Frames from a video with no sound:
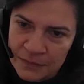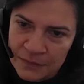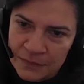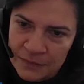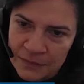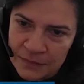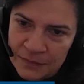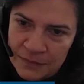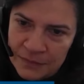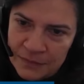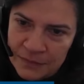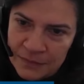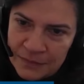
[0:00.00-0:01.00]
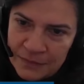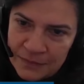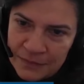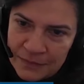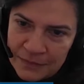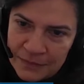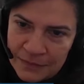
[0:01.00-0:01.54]

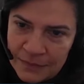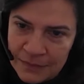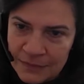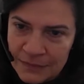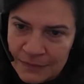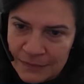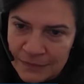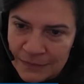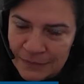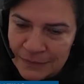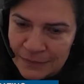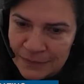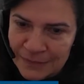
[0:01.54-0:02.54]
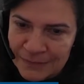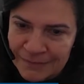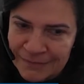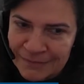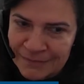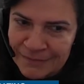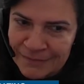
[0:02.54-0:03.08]

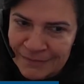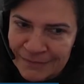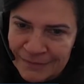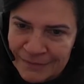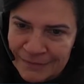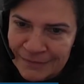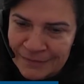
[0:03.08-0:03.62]
No words are spoken by the person on screen.